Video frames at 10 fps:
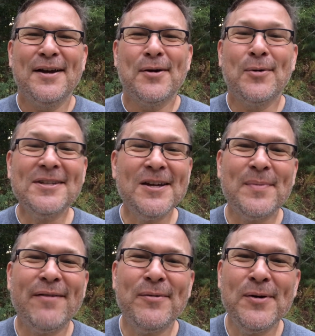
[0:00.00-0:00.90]
What's up
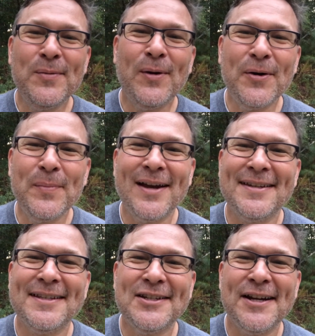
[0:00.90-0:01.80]
everyone, welcome back to
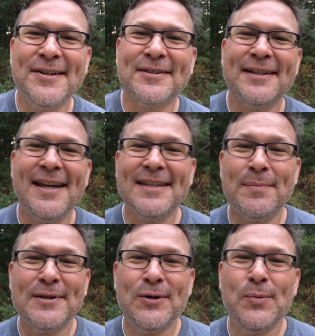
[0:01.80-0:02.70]
the channel. Today's
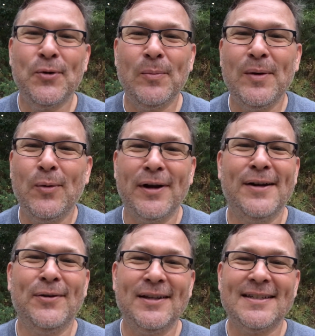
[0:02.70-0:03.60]
episode we're going to be working
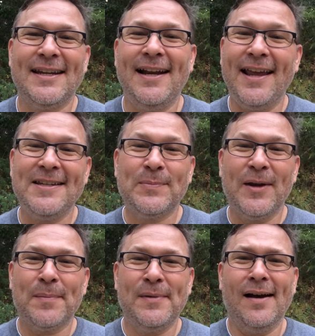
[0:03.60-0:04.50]
on this Mazda
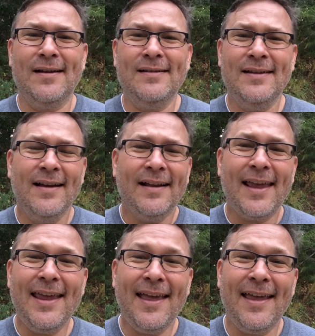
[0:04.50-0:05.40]
Spec Miata,
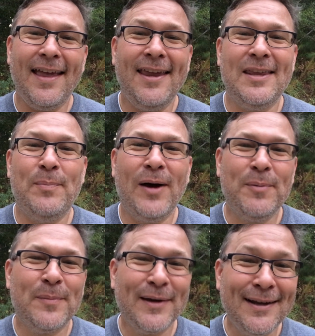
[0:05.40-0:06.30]
aka the
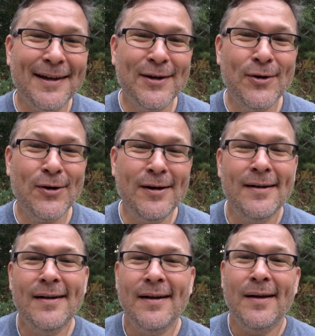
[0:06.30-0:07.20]
pop-up headlight car.
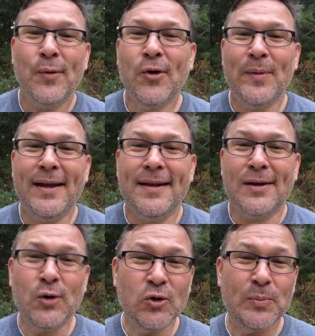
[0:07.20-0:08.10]
We're going to be getting the
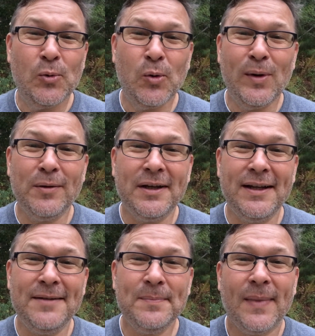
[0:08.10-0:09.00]
core support welded
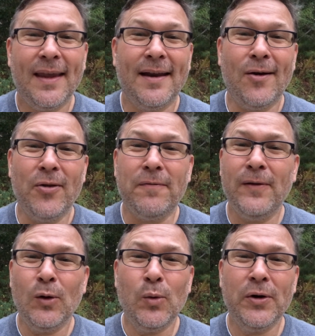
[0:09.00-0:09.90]
in and all the
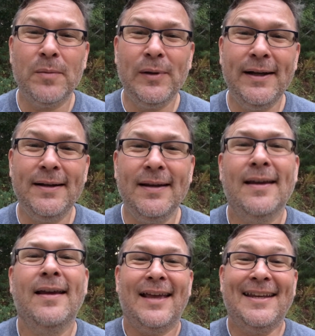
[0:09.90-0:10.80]
filler work completed
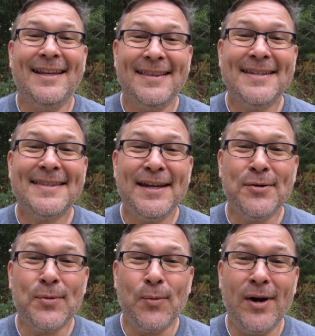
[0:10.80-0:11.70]
and getting this
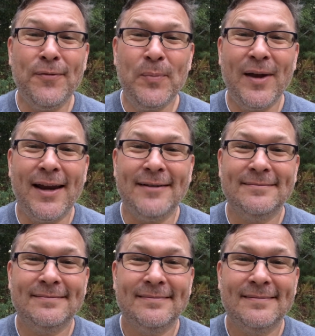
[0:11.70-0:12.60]
thing ready for paint.
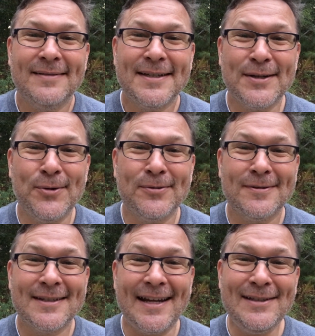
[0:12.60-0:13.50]
So
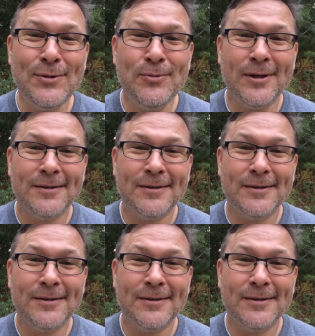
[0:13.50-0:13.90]
stay tuned.